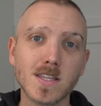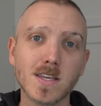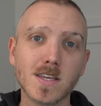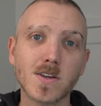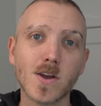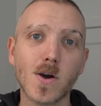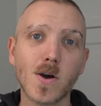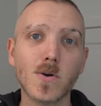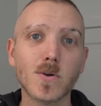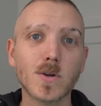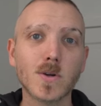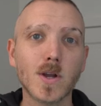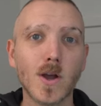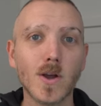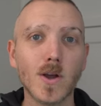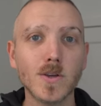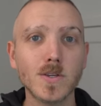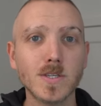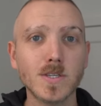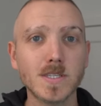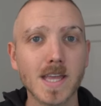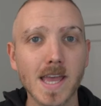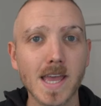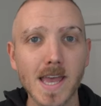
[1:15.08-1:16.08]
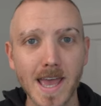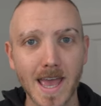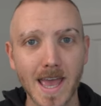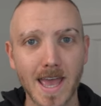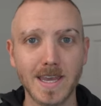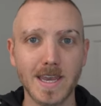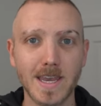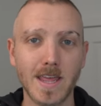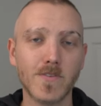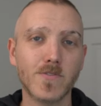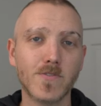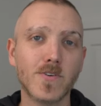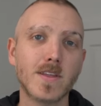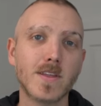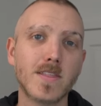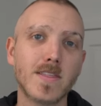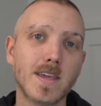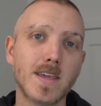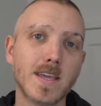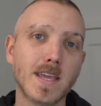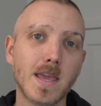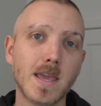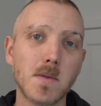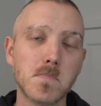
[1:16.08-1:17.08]
the Gold Coast, and
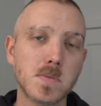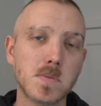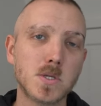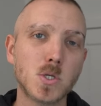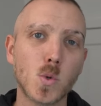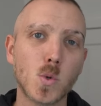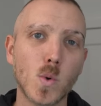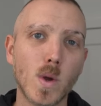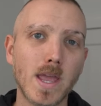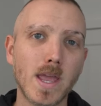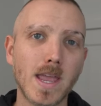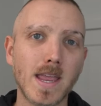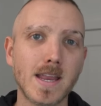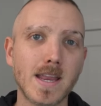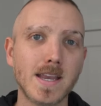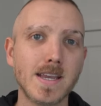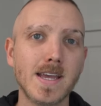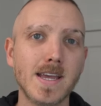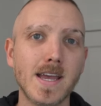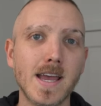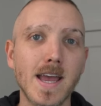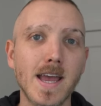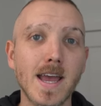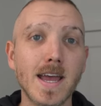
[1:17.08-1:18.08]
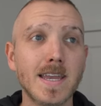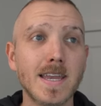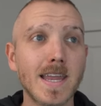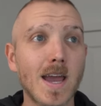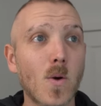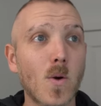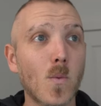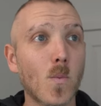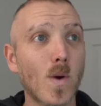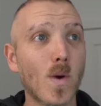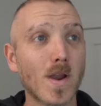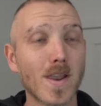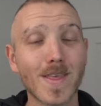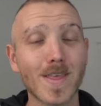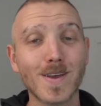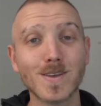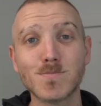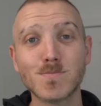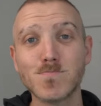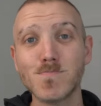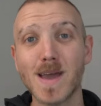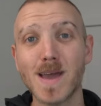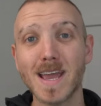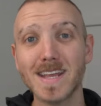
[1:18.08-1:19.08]
everything in between. Now, one of
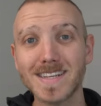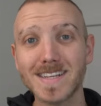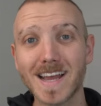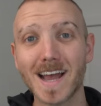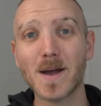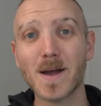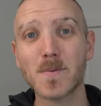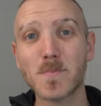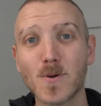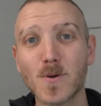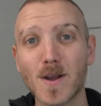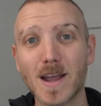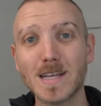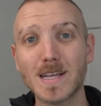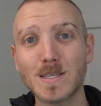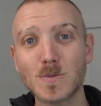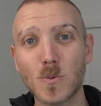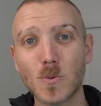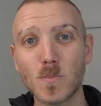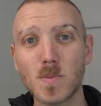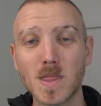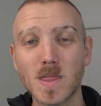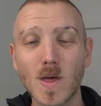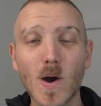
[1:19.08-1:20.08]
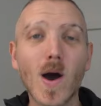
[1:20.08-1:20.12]
those major upgrades will be the